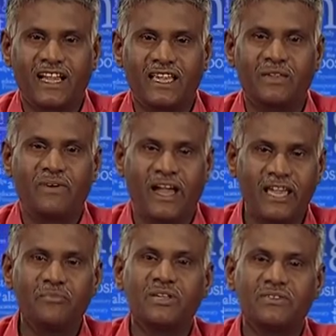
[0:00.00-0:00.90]
If I
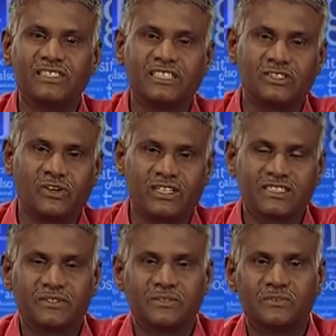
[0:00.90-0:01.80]
am given the
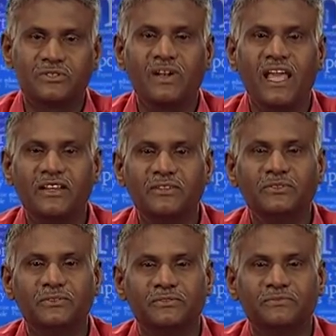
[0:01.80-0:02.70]
task, what will I
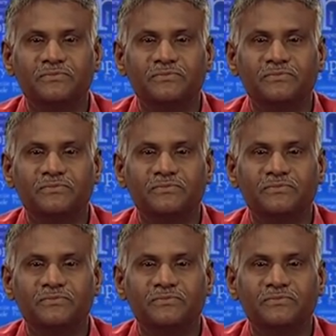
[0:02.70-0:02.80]
do?